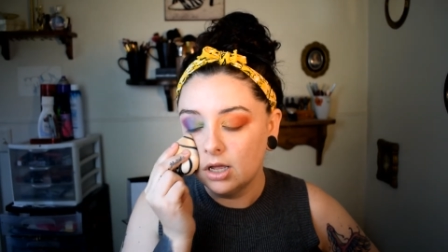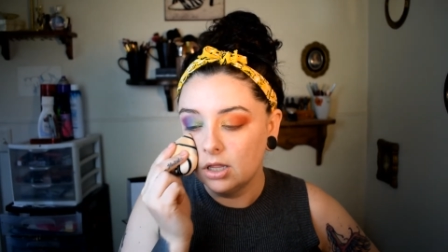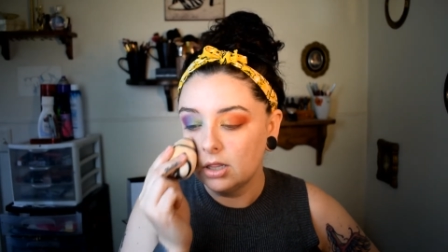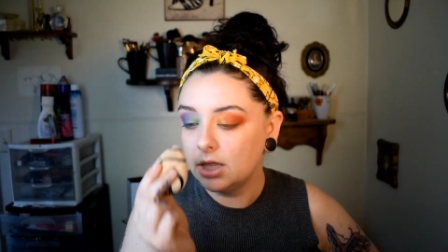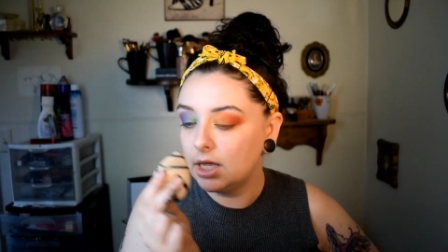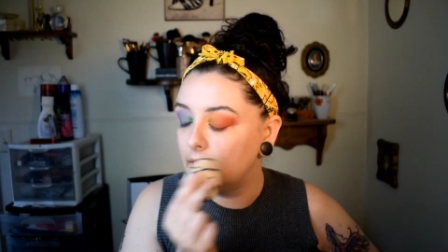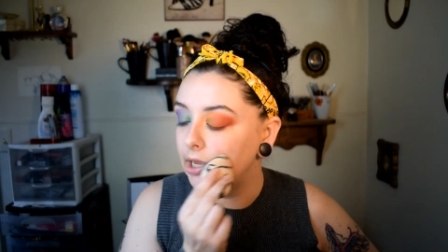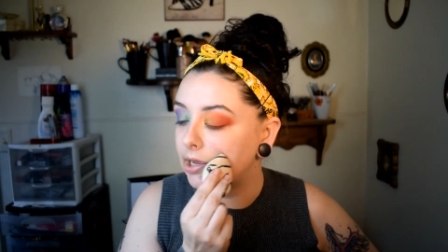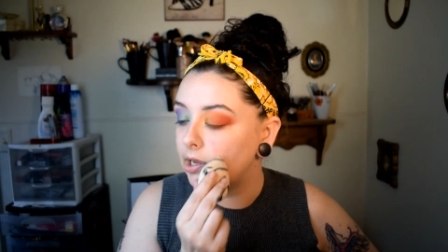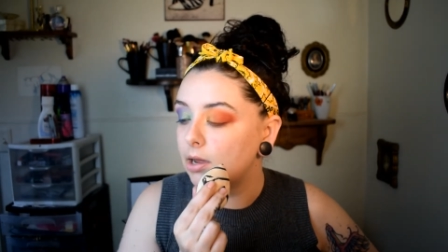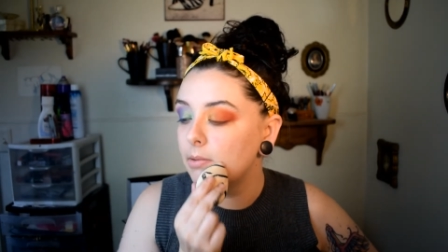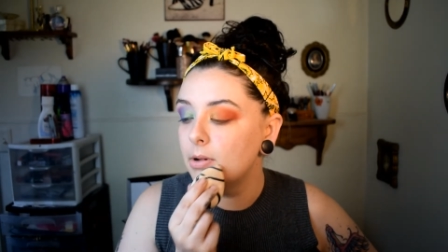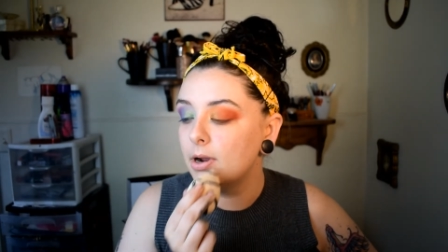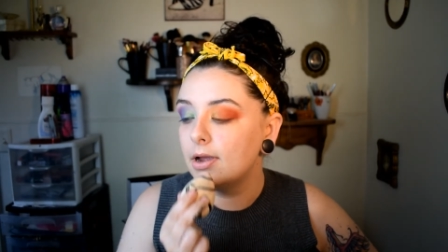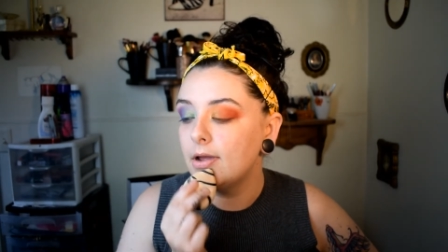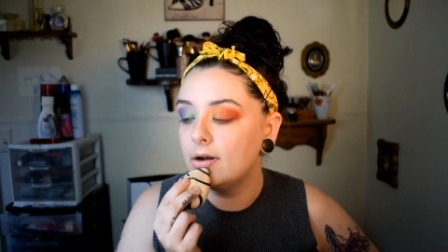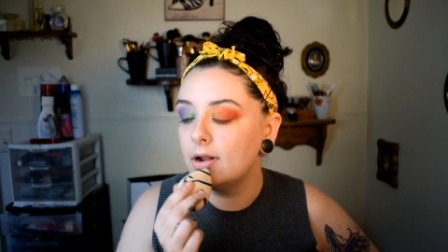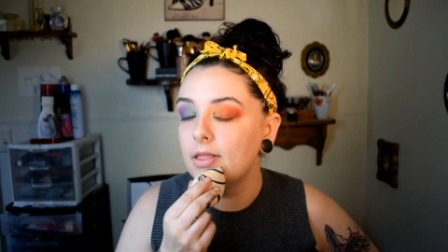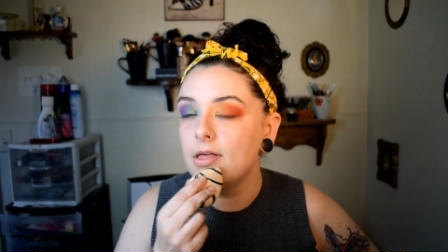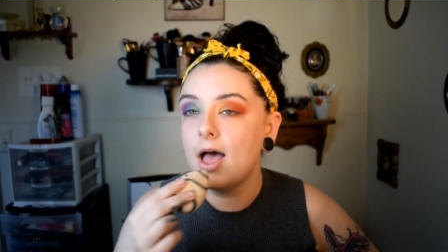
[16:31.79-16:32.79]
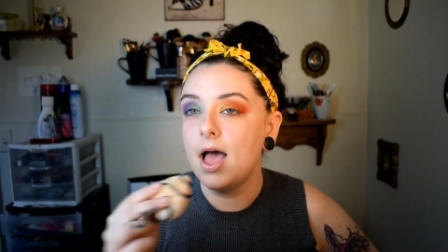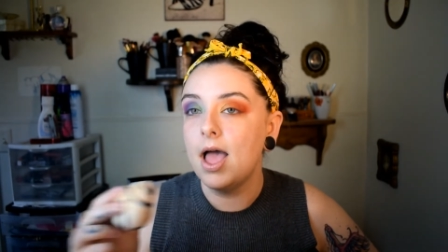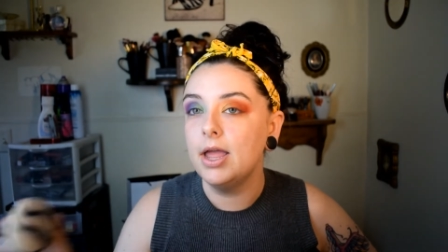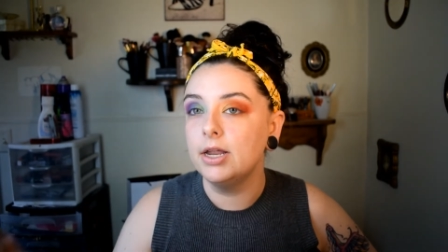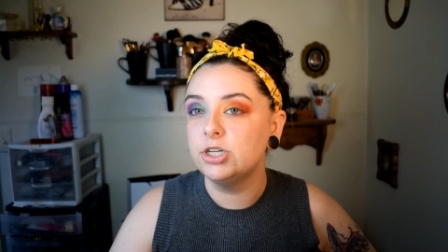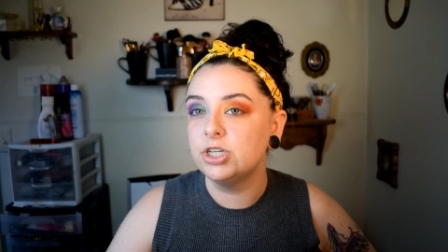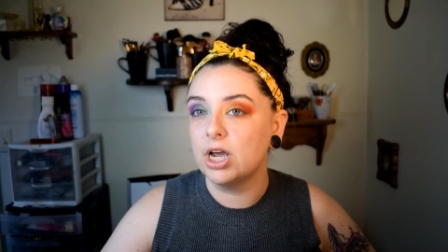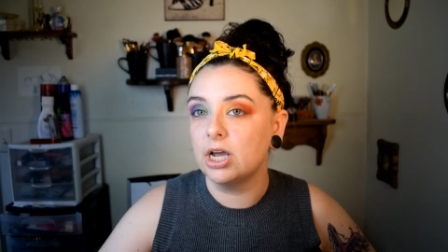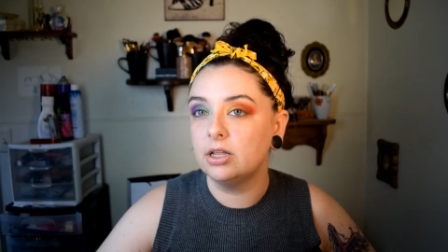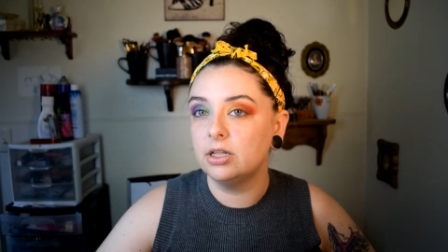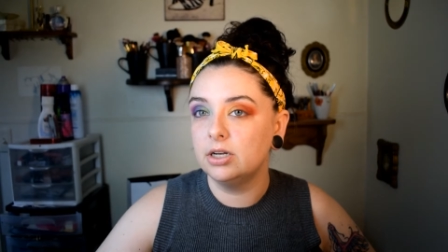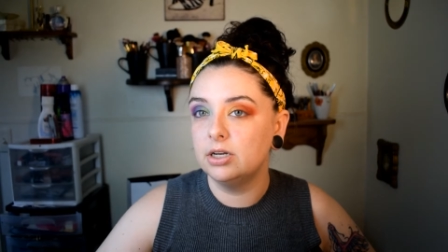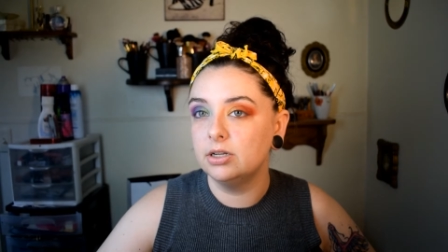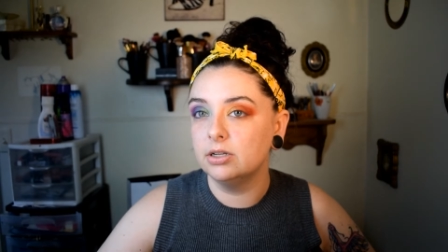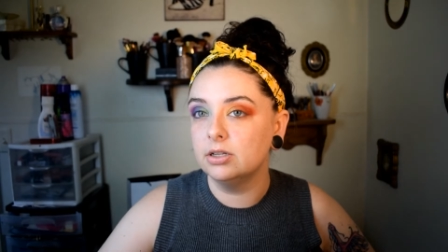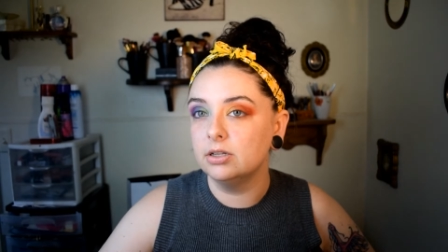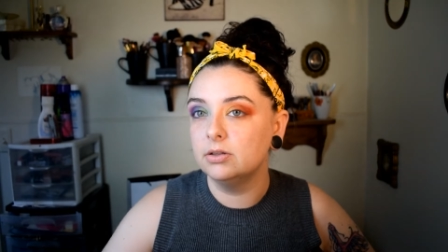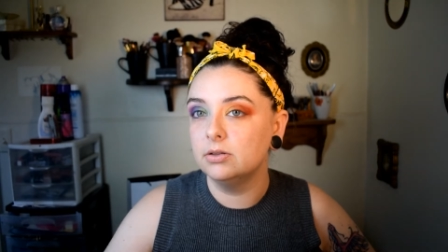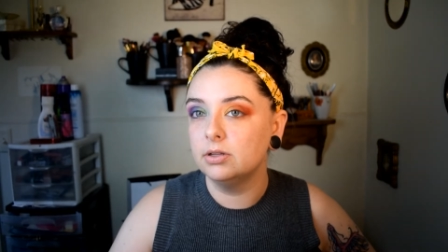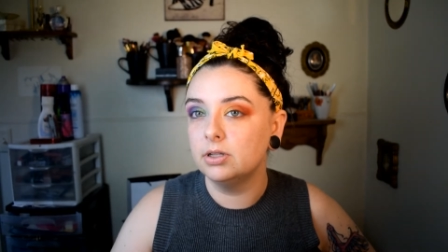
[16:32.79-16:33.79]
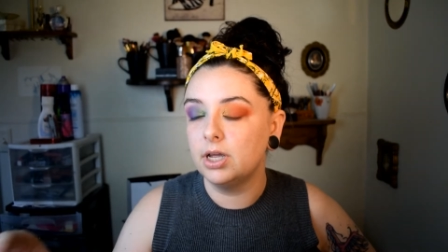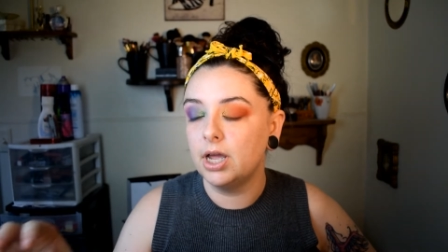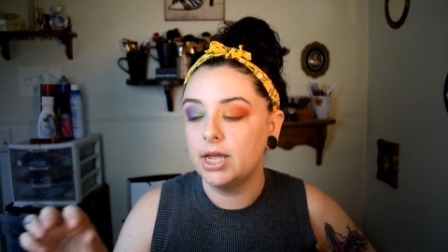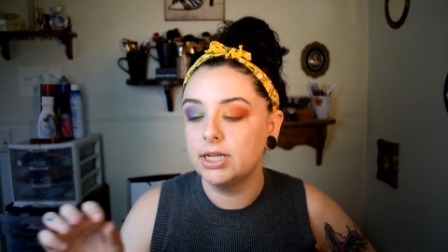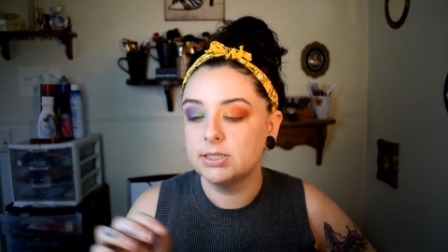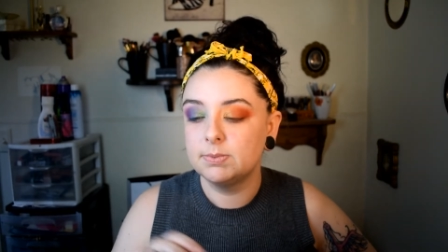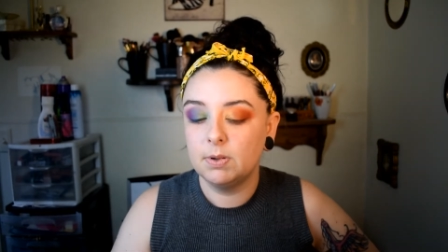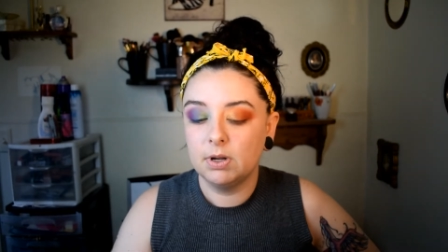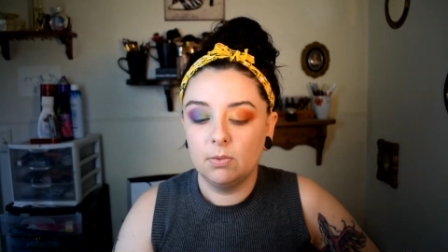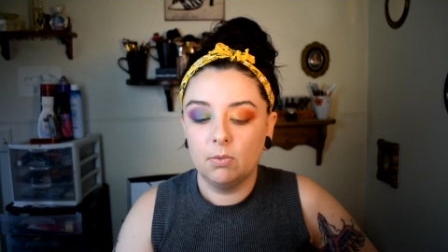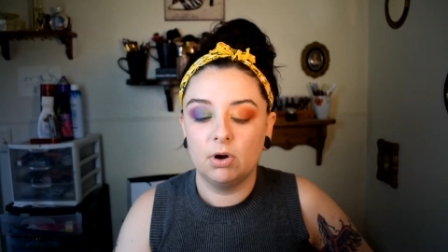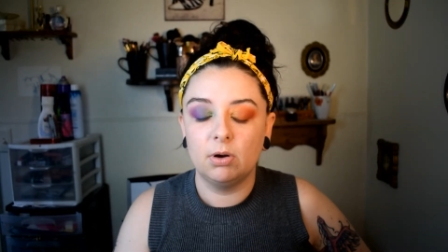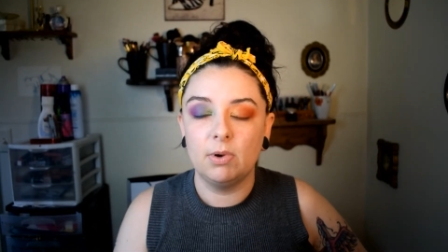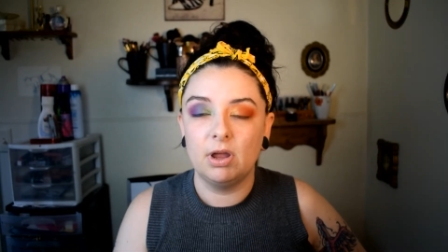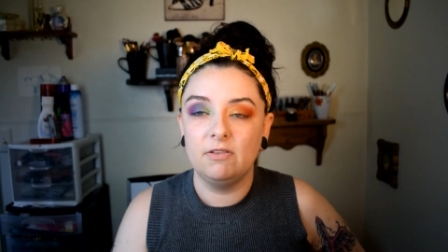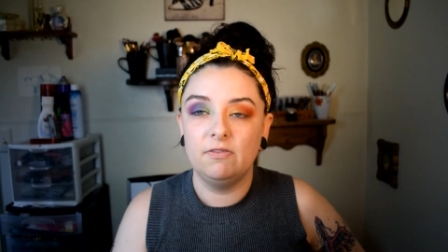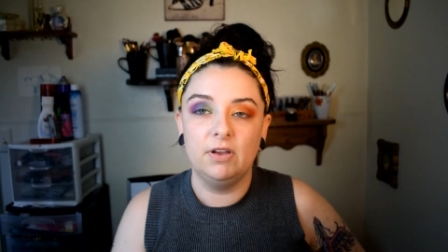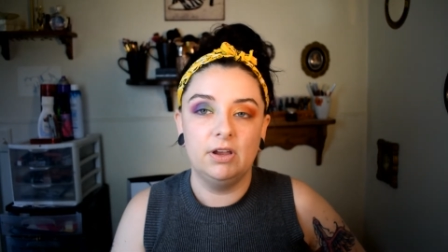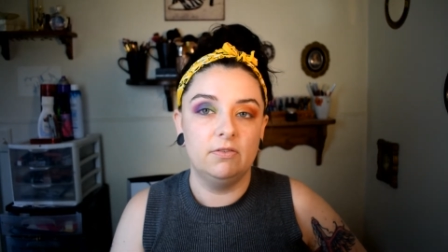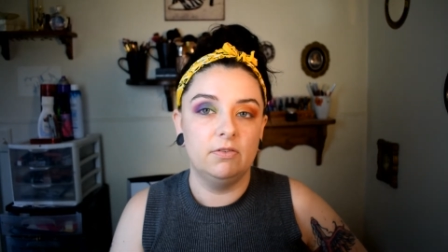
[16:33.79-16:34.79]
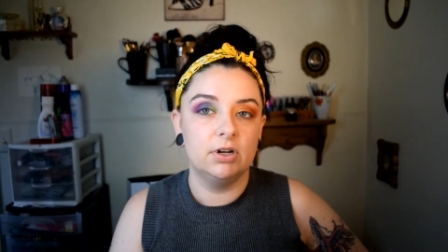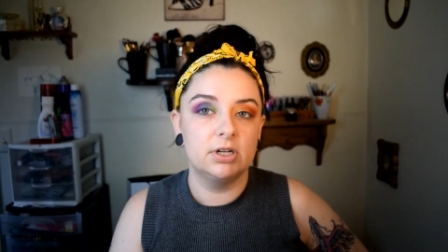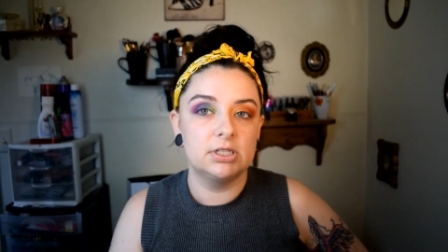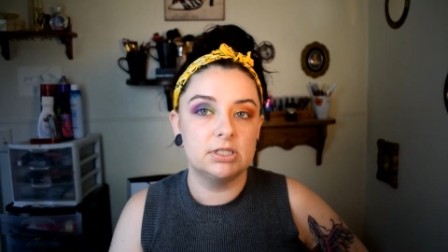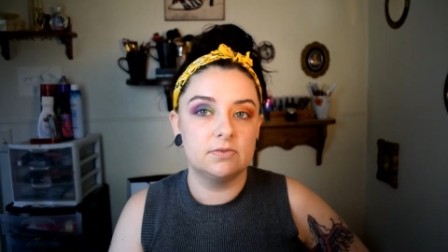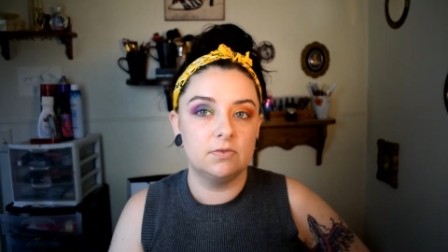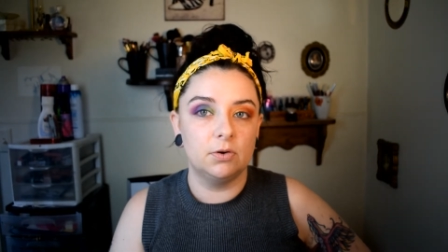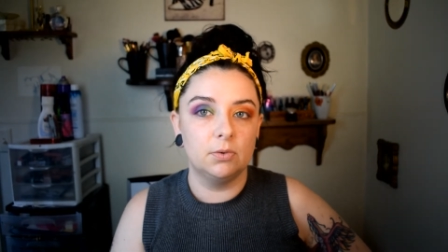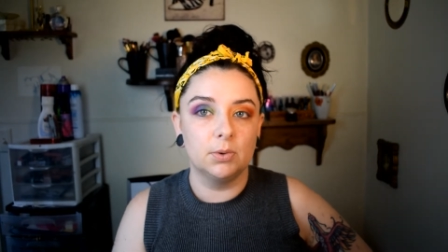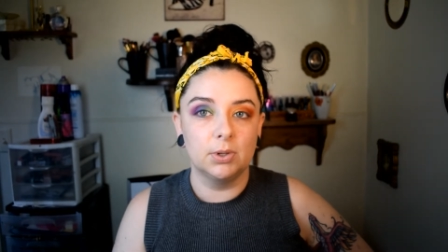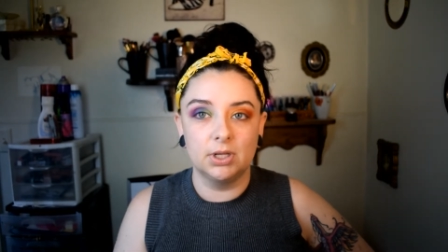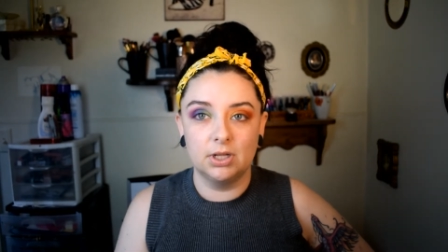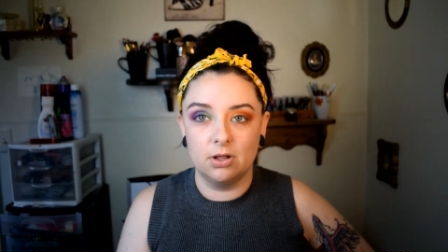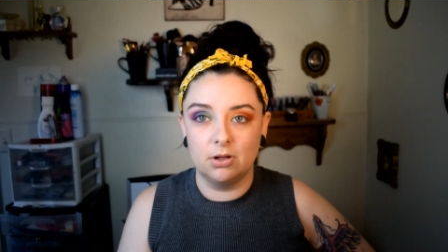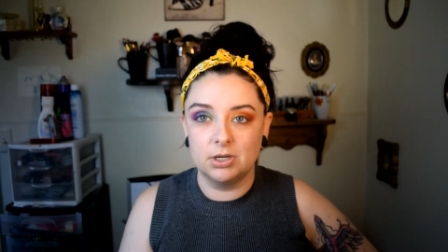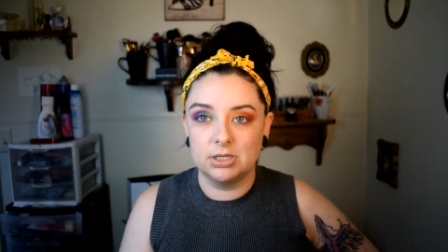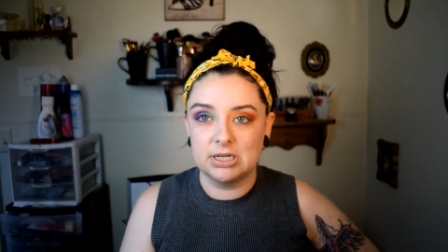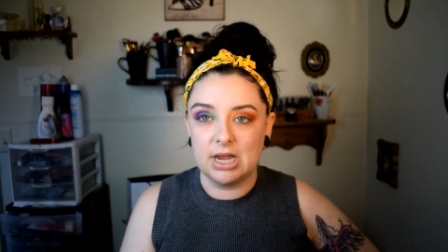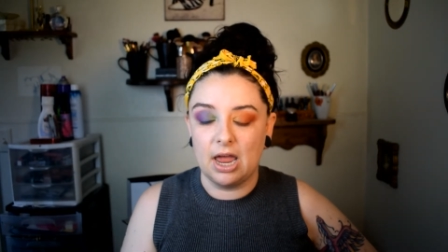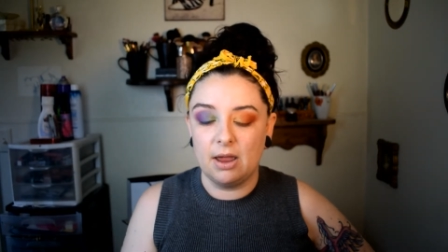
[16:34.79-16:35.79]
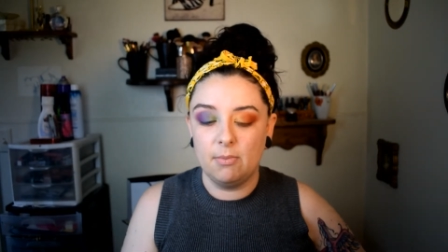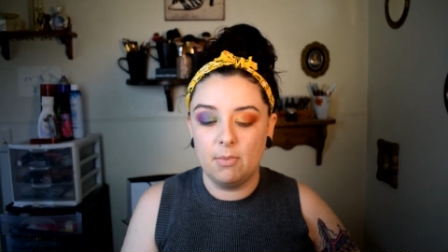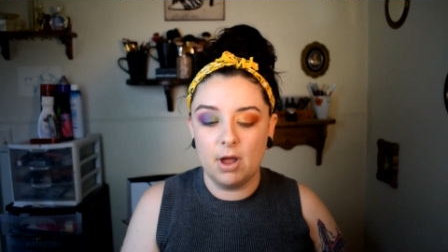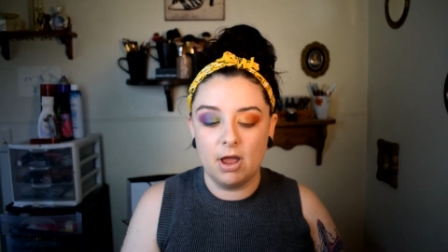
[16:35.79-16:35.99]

Like, I'm not gonna lie, Jaclyn Hill has been one of my favorites for a really long time.